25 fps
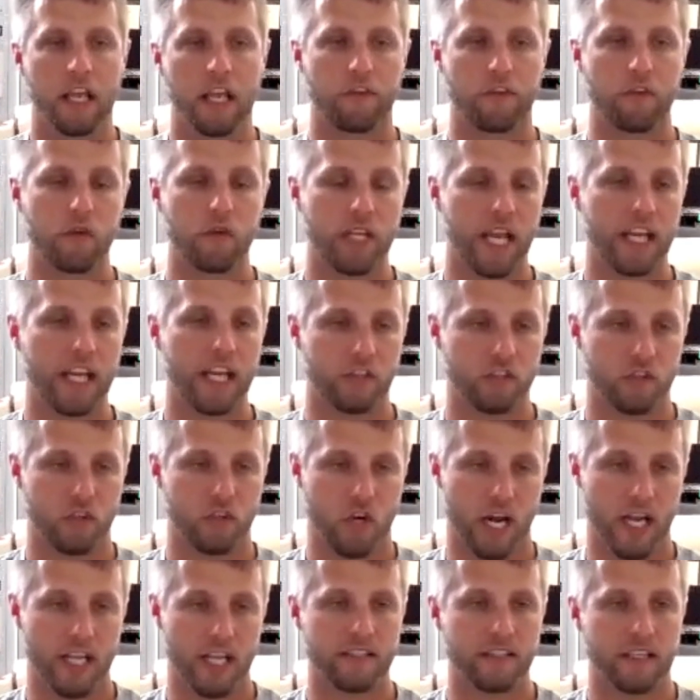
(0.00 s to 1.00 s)
if you can't
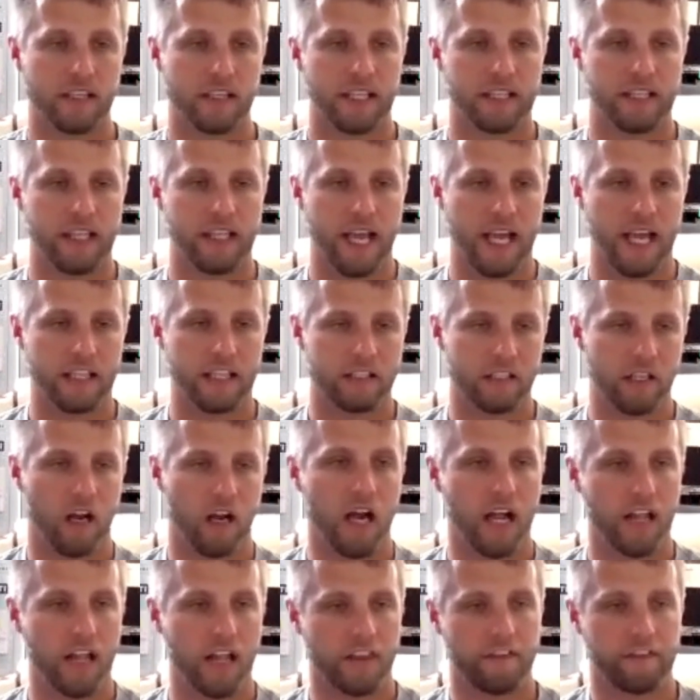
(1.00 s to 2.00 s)
translate that to
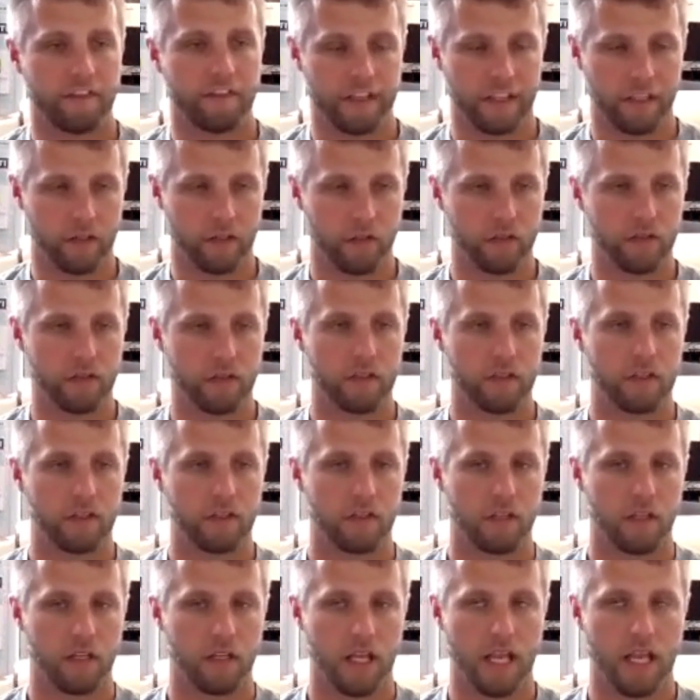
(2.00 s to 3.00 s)
on the field
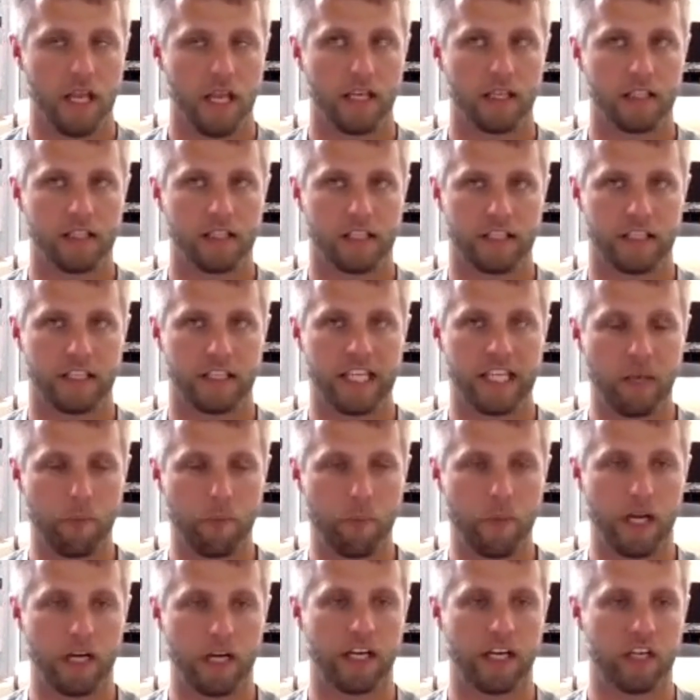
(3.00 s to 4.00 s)
and to
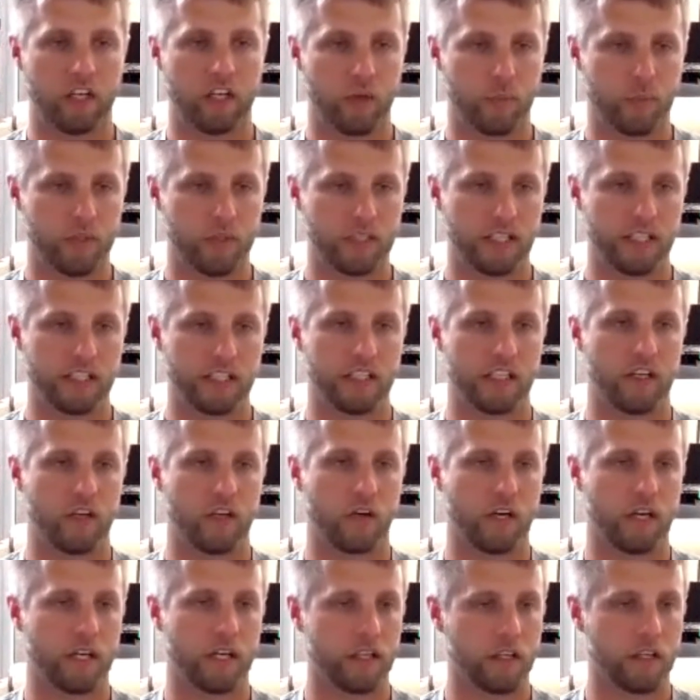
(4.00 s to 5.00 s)
get better at your position
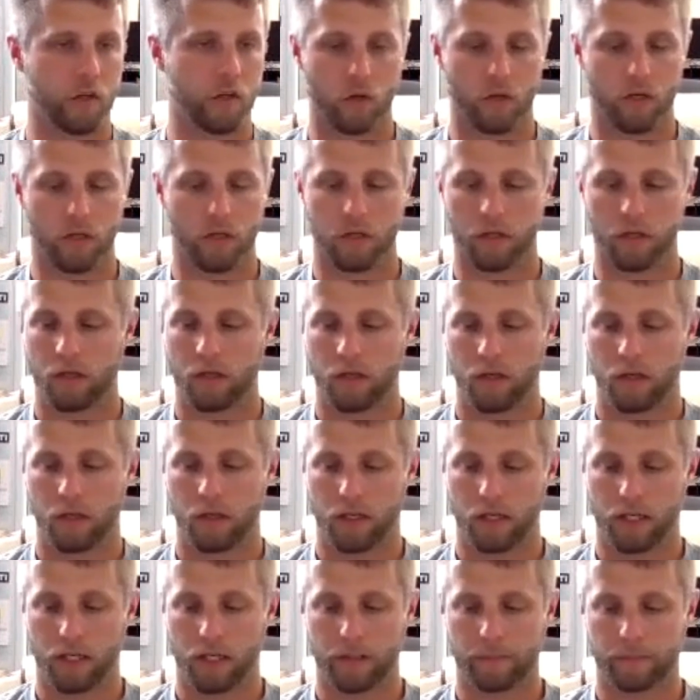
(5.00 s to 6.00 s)
or at your
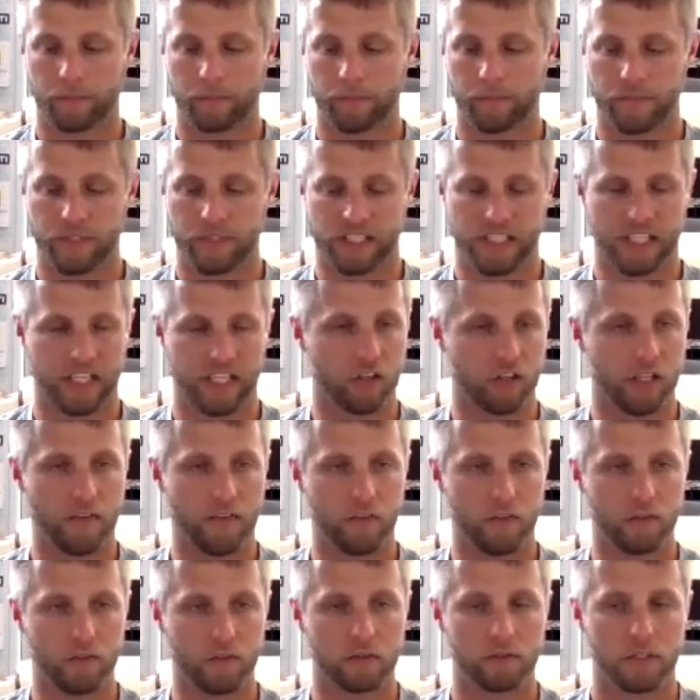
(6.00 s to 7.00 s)
skill
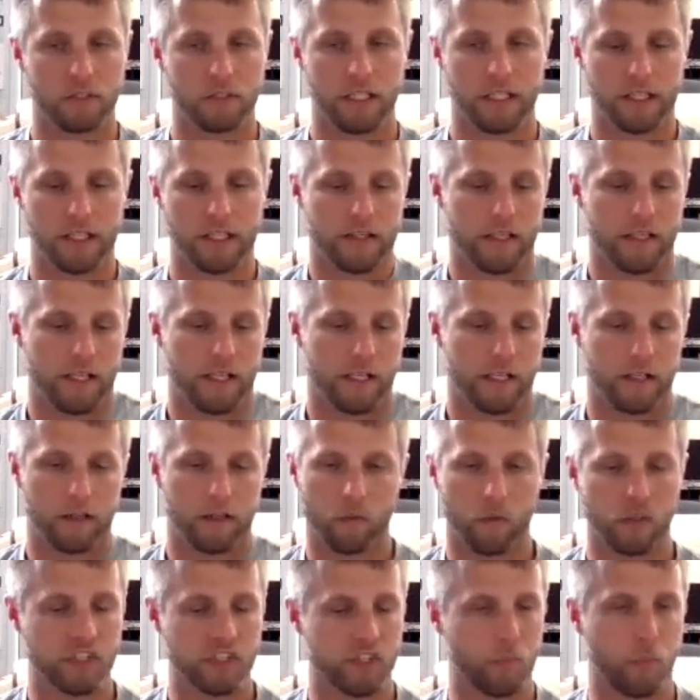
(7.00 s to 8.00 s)
level, then
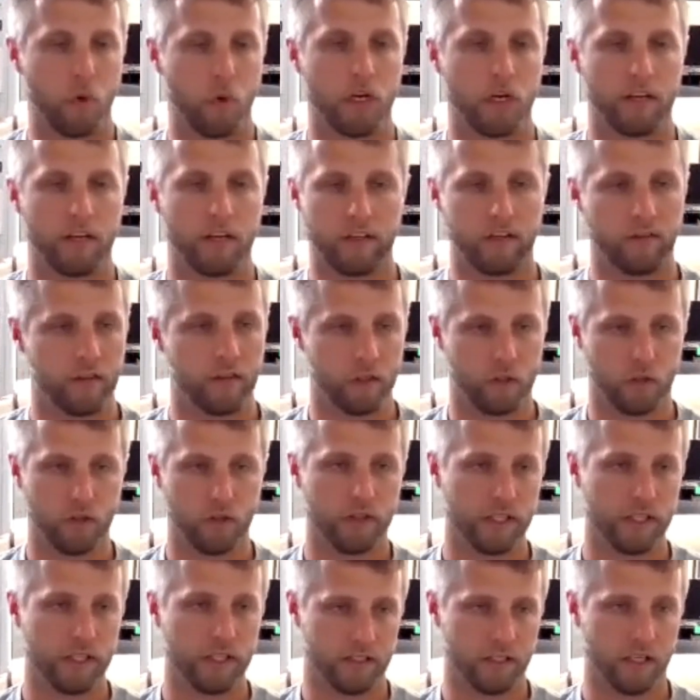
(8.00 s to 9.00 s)
what's the point of even
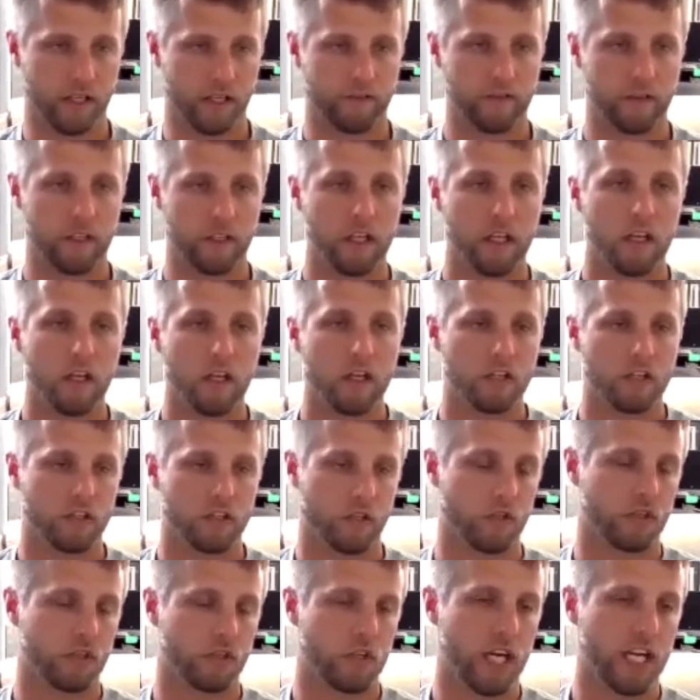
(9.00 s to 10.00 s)
doing this stuff? So